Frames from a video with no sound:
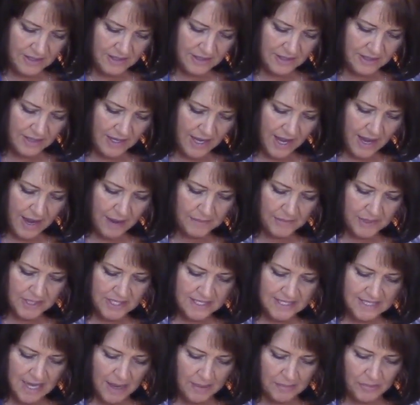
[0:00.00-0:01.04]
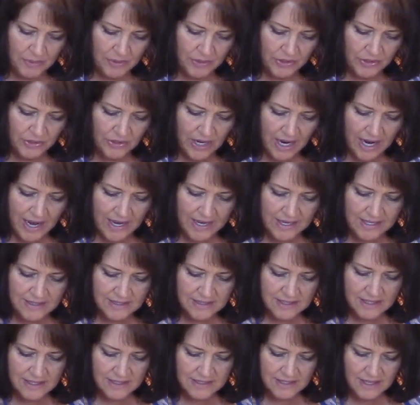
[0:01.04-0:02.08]
Okay, I'm going to sample you
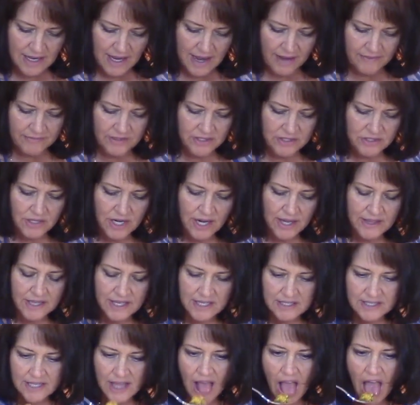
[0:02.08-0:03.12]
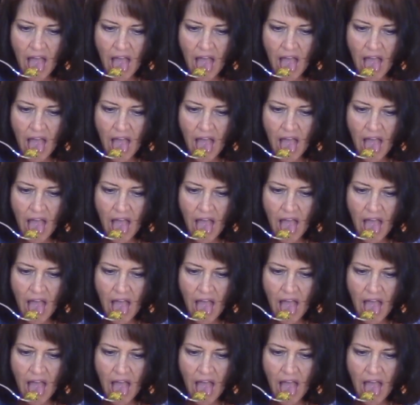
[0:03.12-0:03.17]
guys because I have to try this.